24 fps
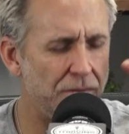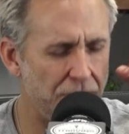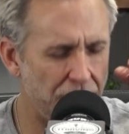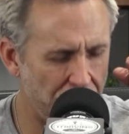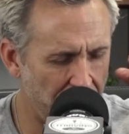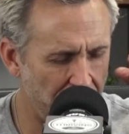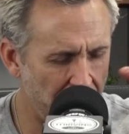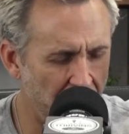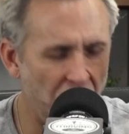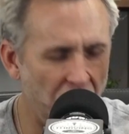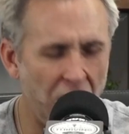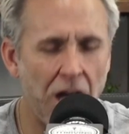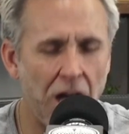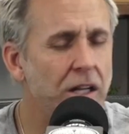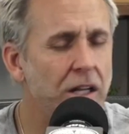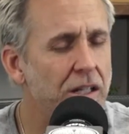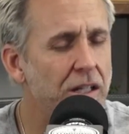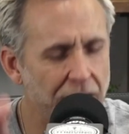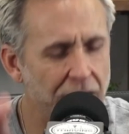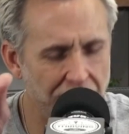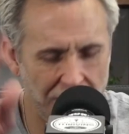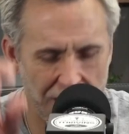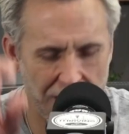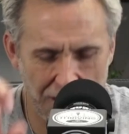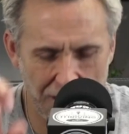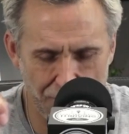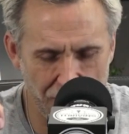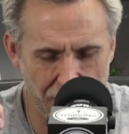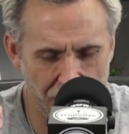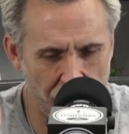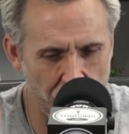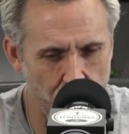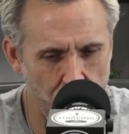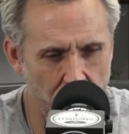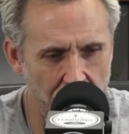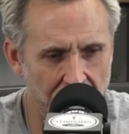luck came
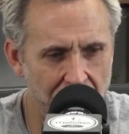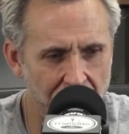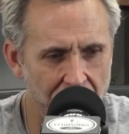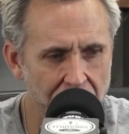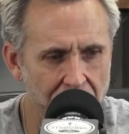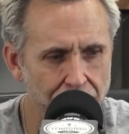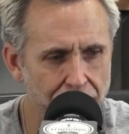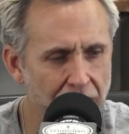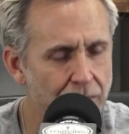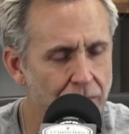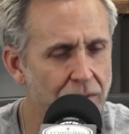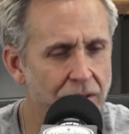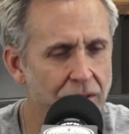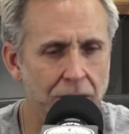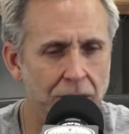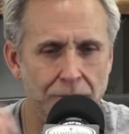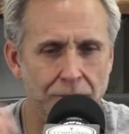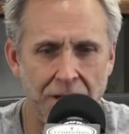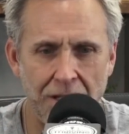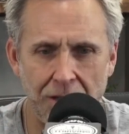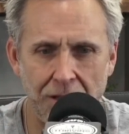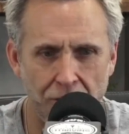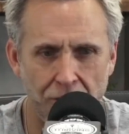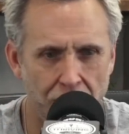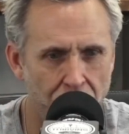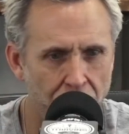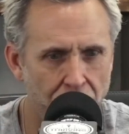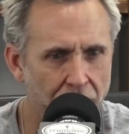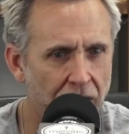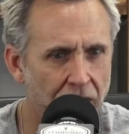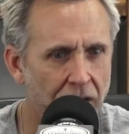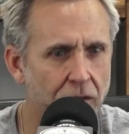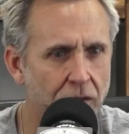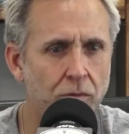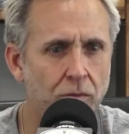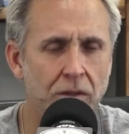their way. Maybe they made their own
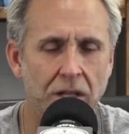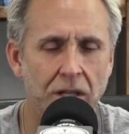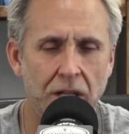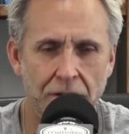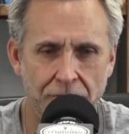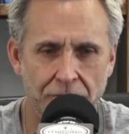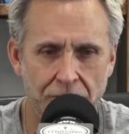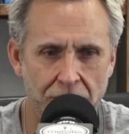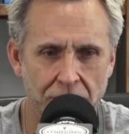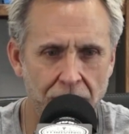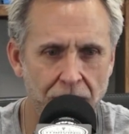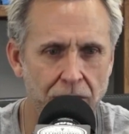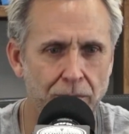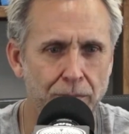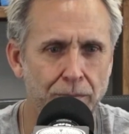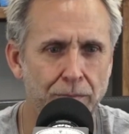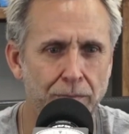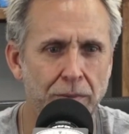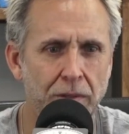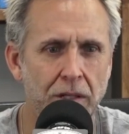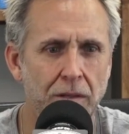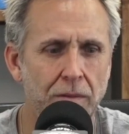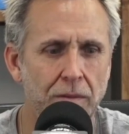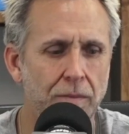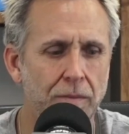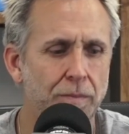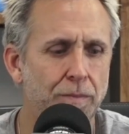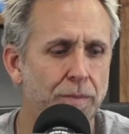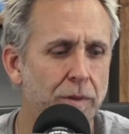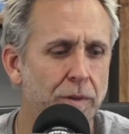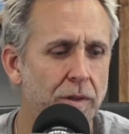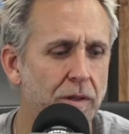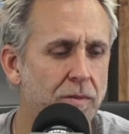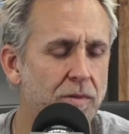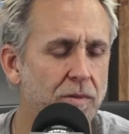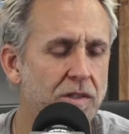luck, whatever,
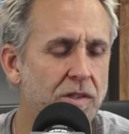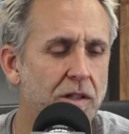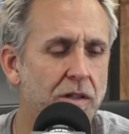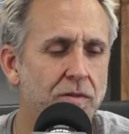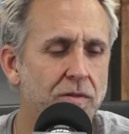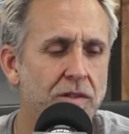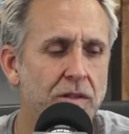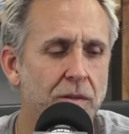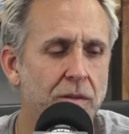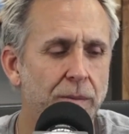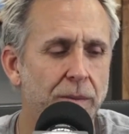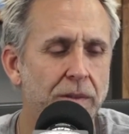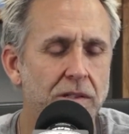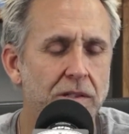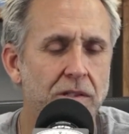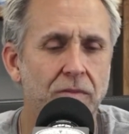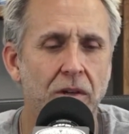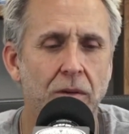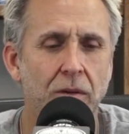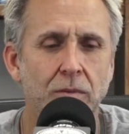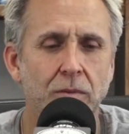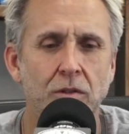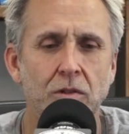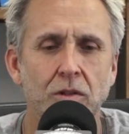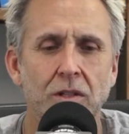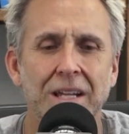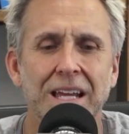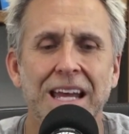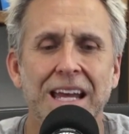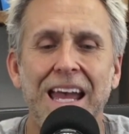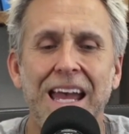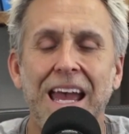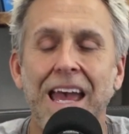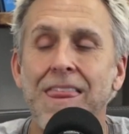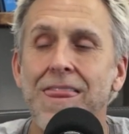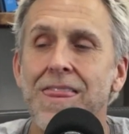putting themselves in a place of opportunity,
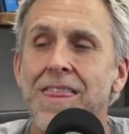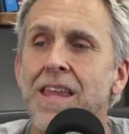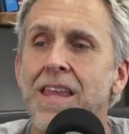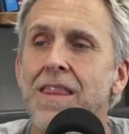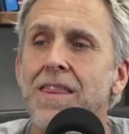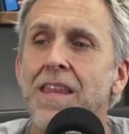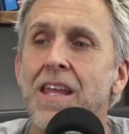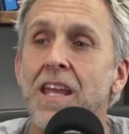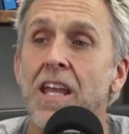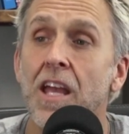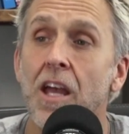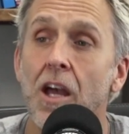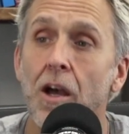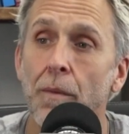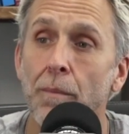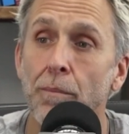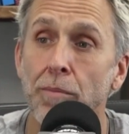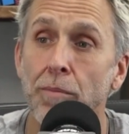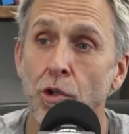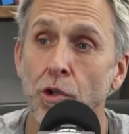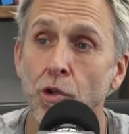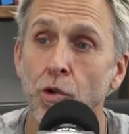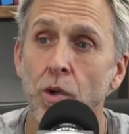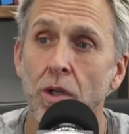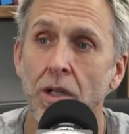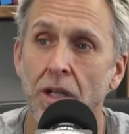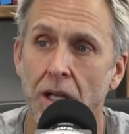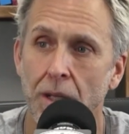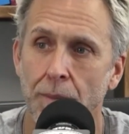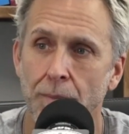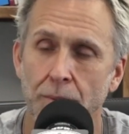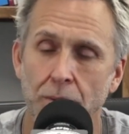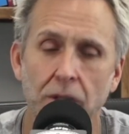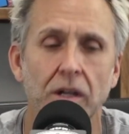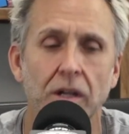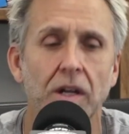and then they blew it
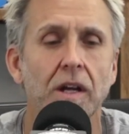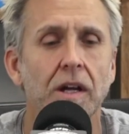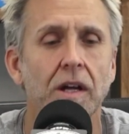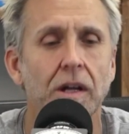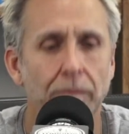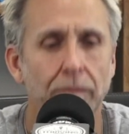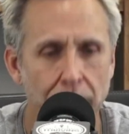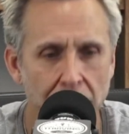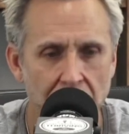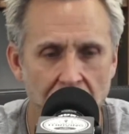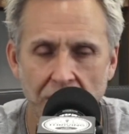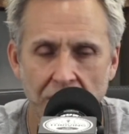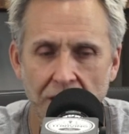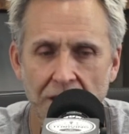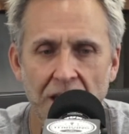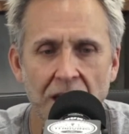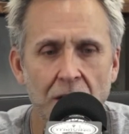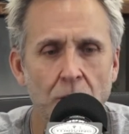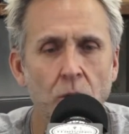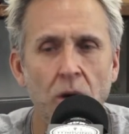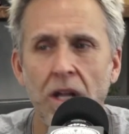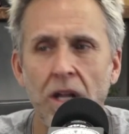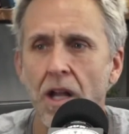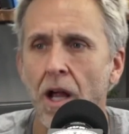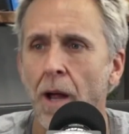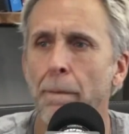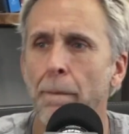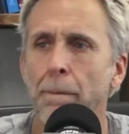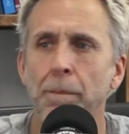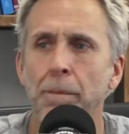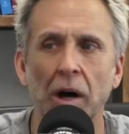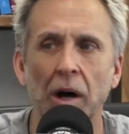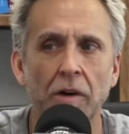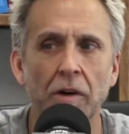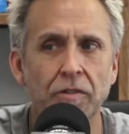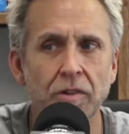up, meaning they went
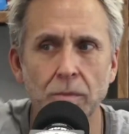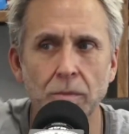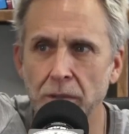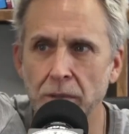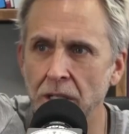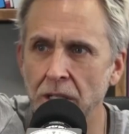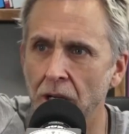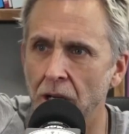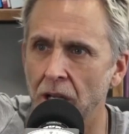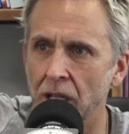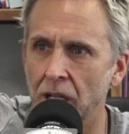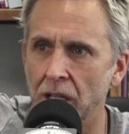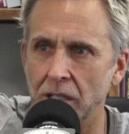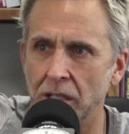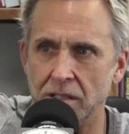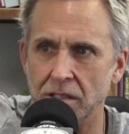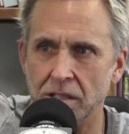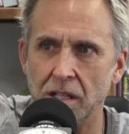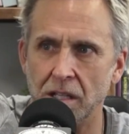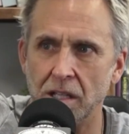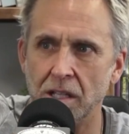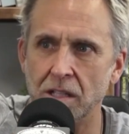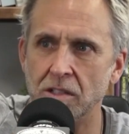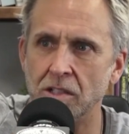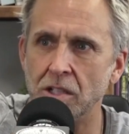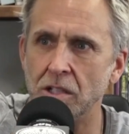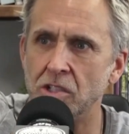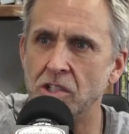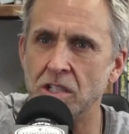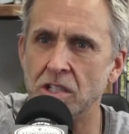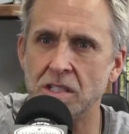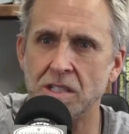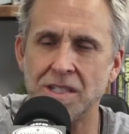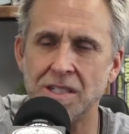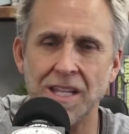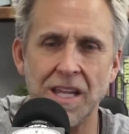above and beyond to
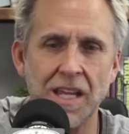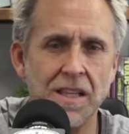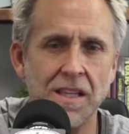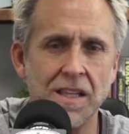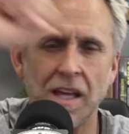just take that